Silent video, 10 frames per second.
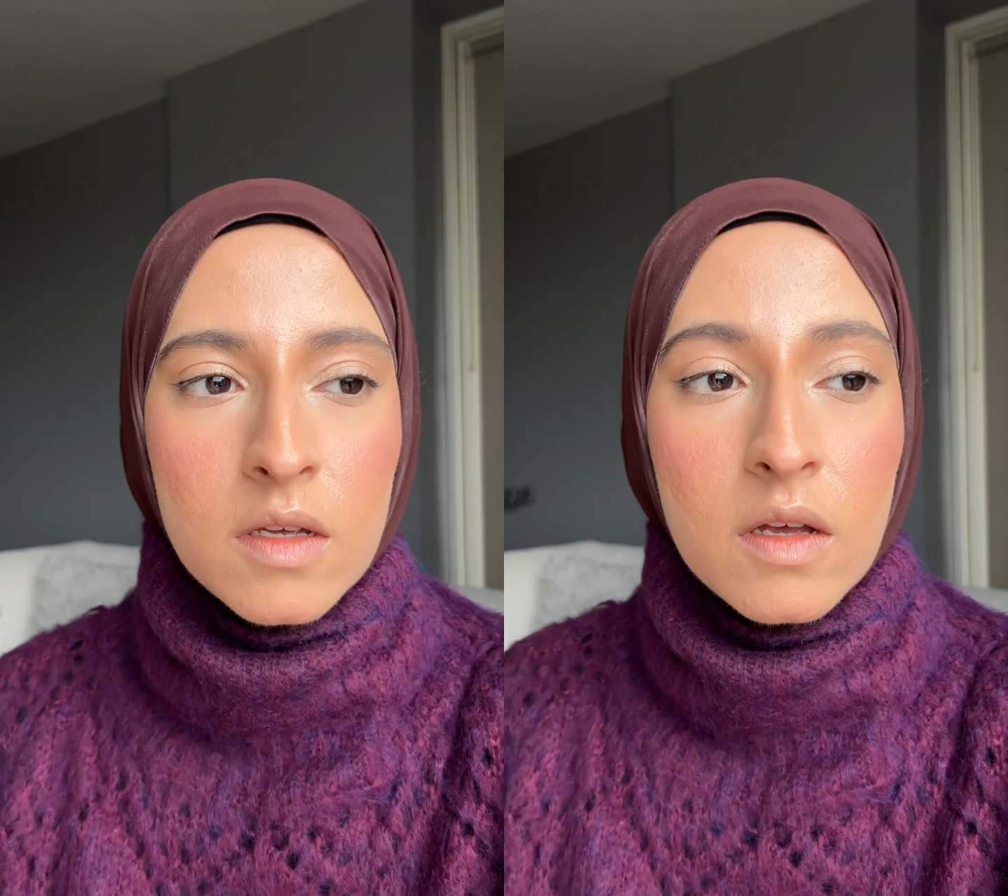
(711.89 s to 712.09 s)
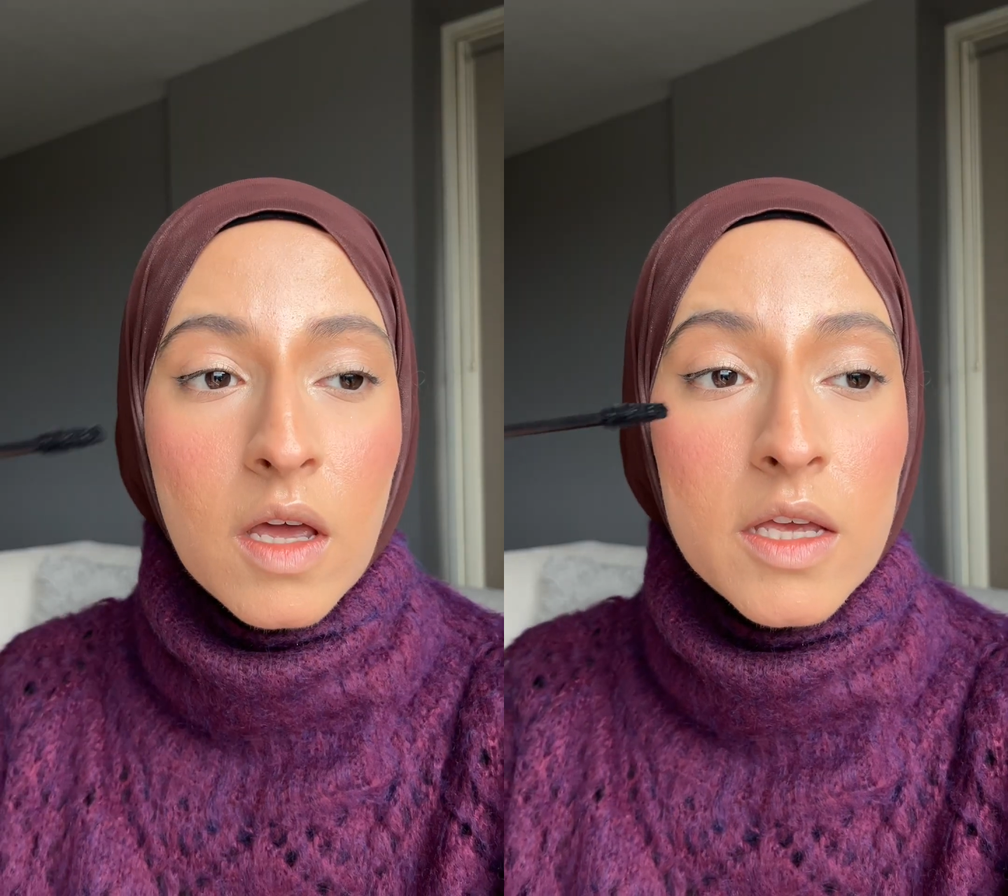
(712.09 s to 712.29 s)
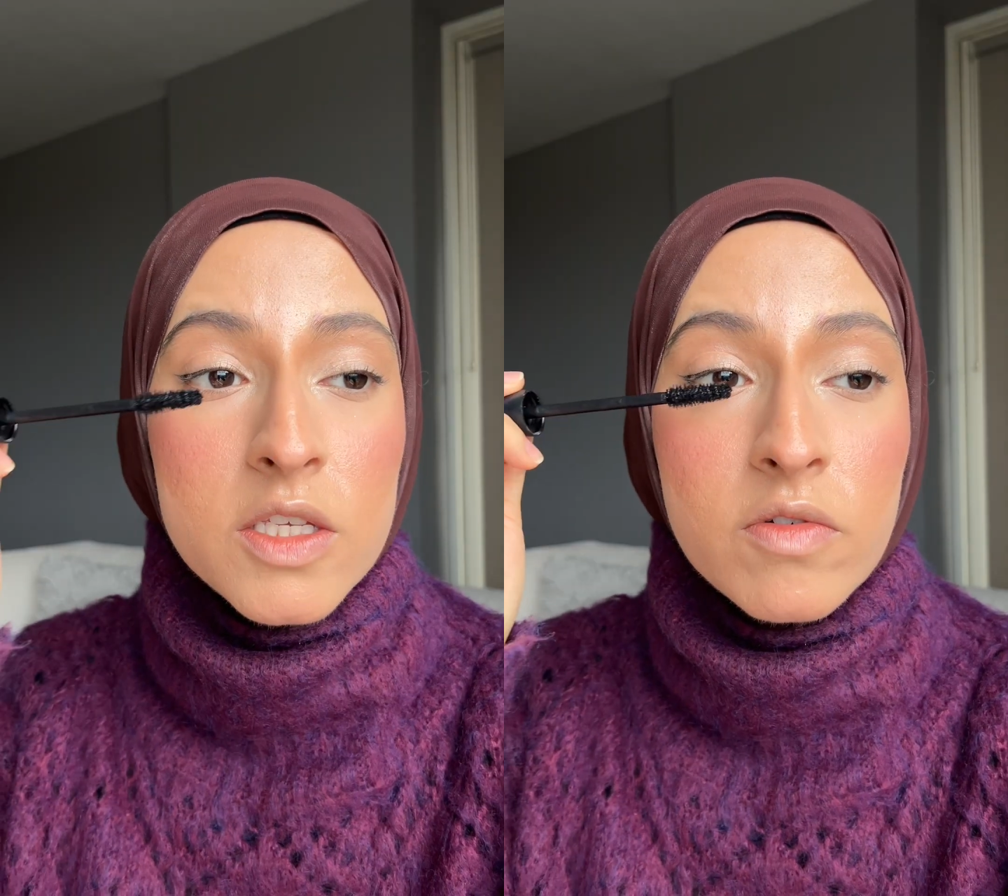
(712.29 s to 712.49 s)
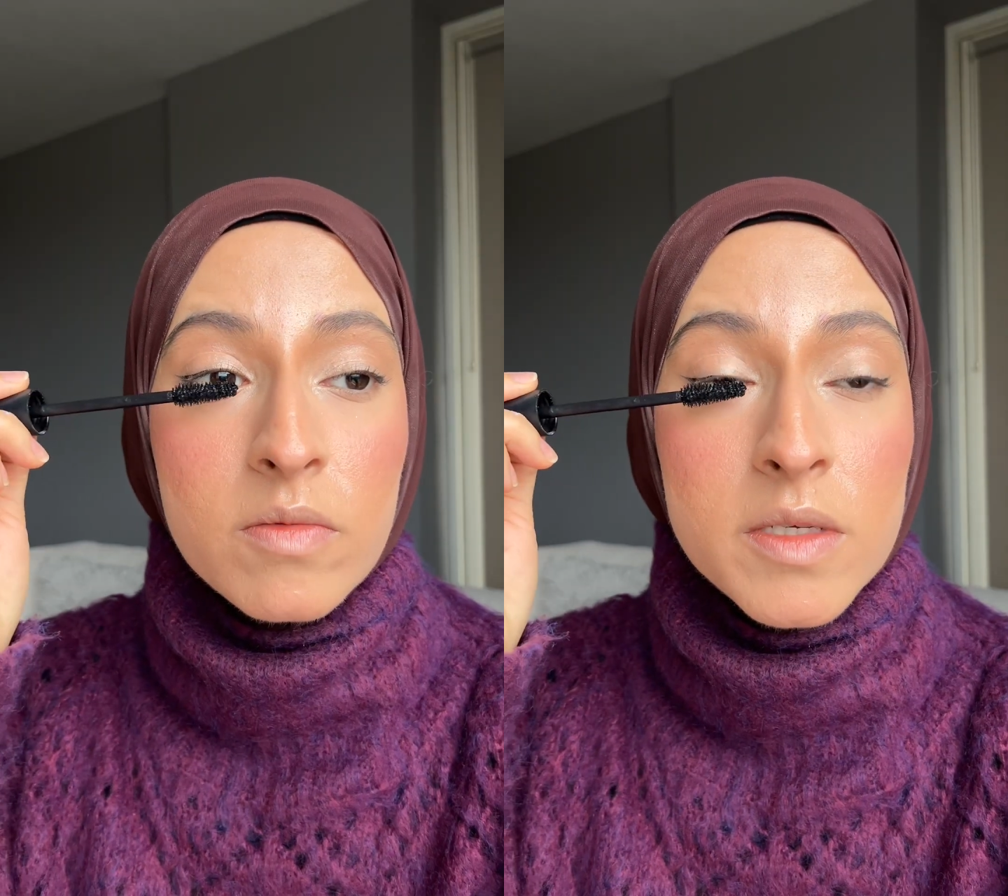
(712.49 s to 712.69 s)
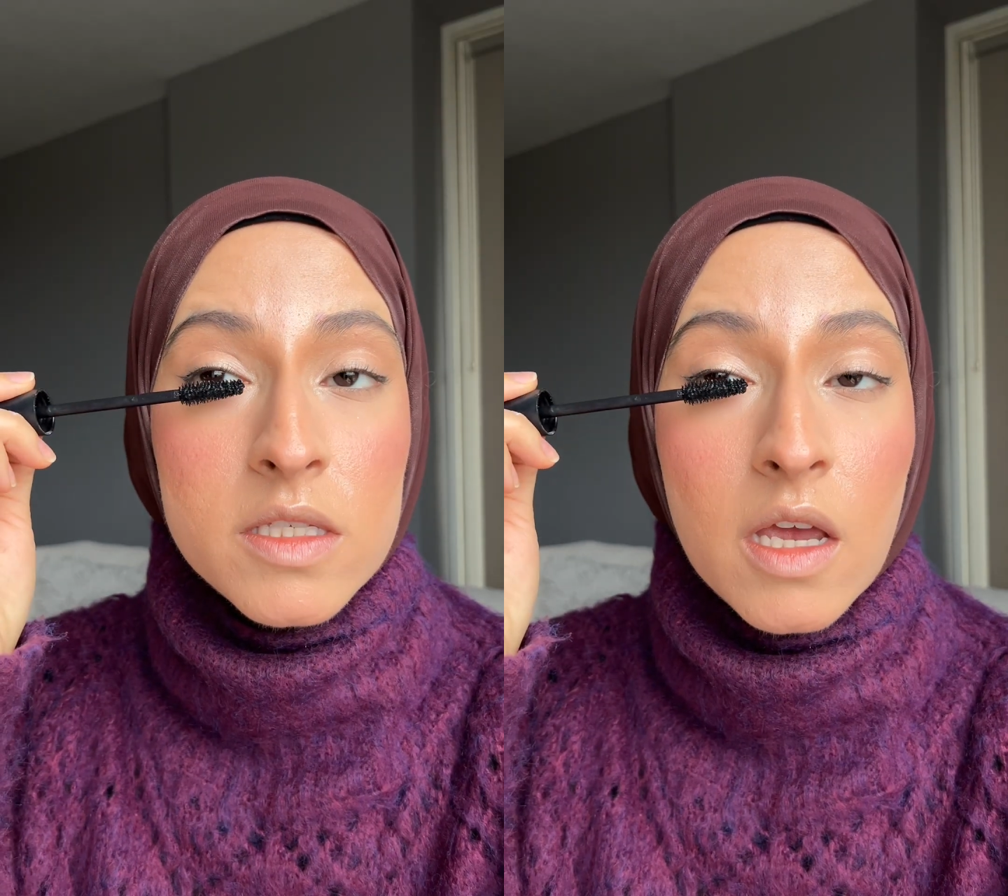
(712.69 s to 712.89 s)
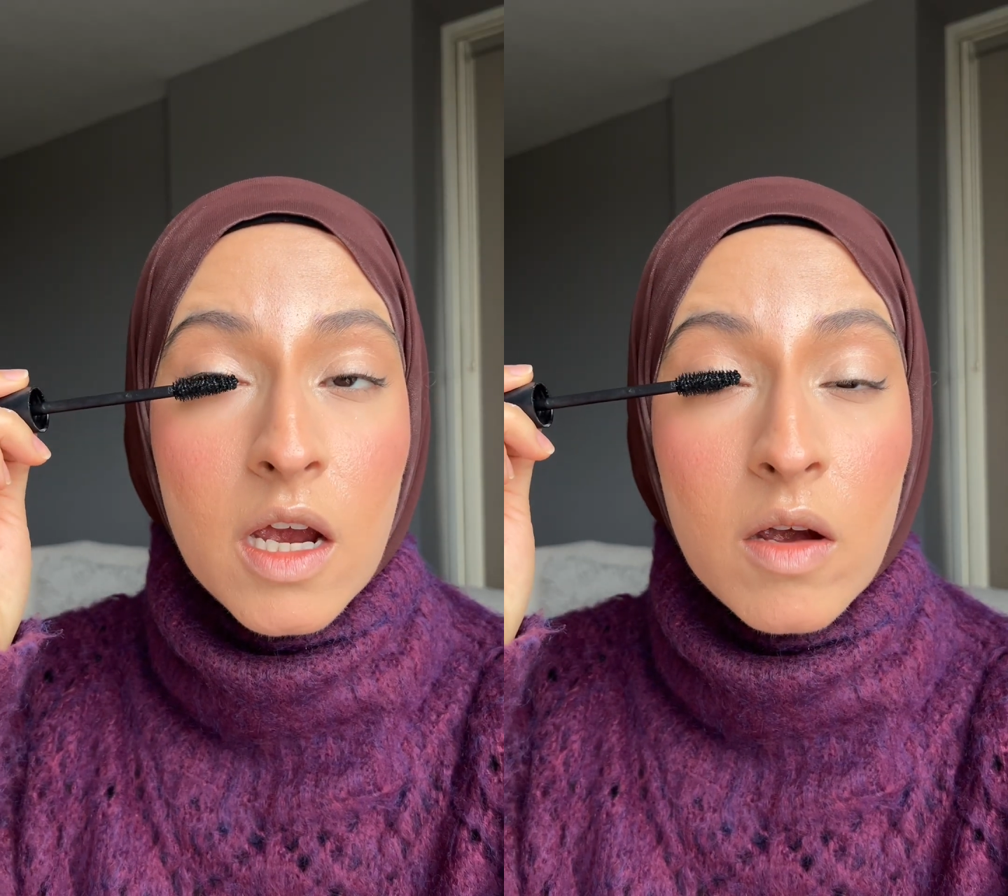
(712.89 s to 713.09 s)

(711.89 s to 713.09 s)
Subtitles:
Okay, so for mascara,